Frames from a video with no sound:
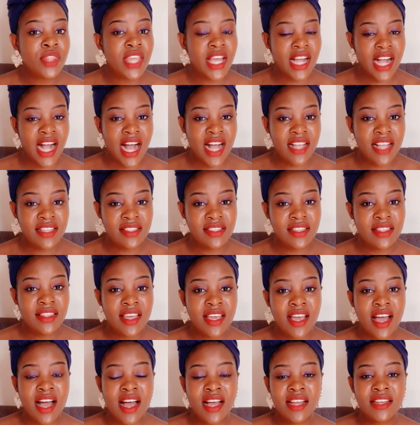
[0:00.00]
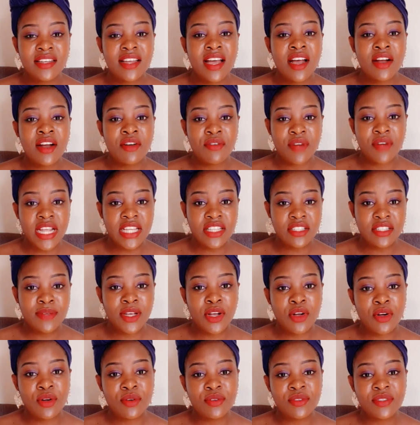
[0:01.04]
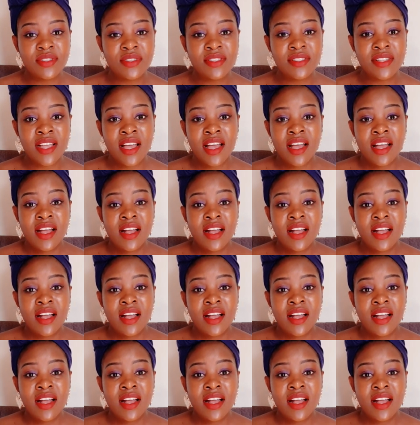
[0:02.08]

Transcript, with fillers: the cousin they had arranged because